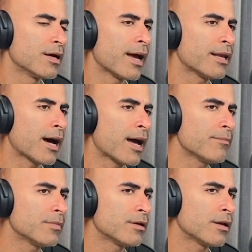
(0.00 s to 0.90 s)
and I'm
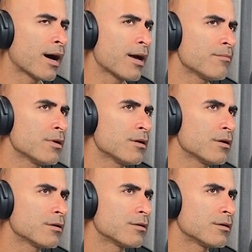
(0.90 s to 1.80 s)
I'm uh
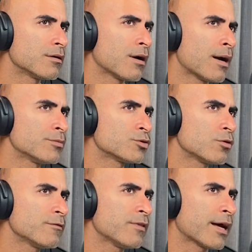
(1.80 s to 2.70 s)
I'm sort
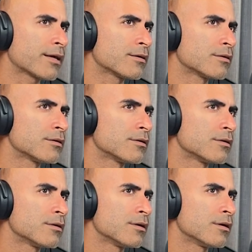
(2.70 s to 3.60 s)
of like
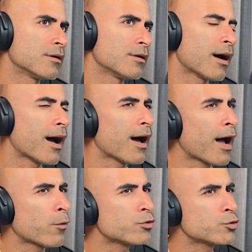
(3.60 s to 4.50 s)
I
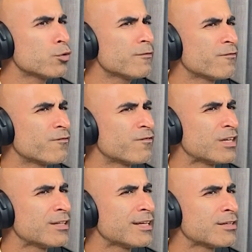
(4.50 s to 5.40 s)
was sort of
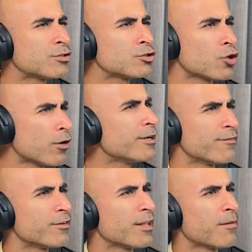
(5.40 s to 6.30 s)
feeling sorry for
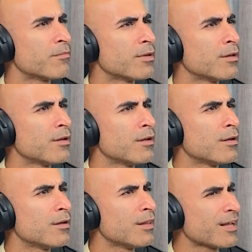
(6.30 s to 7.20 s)
them.
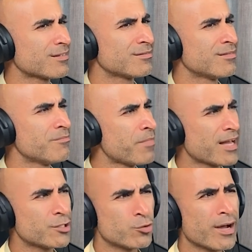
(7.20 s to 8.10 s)
Like, man,
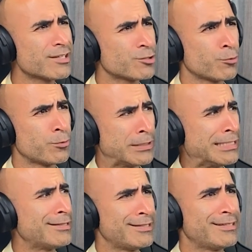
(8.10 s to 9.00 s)
you guys are
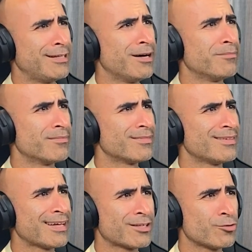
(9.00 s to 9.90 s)
really dumb.
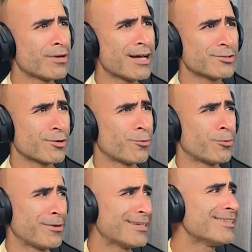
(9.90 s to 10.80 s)
Like you guys are
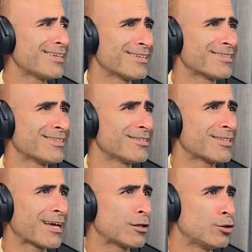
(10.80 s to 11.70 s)
really into mm. this
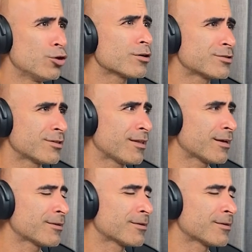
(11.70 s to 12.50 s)
like looks thing.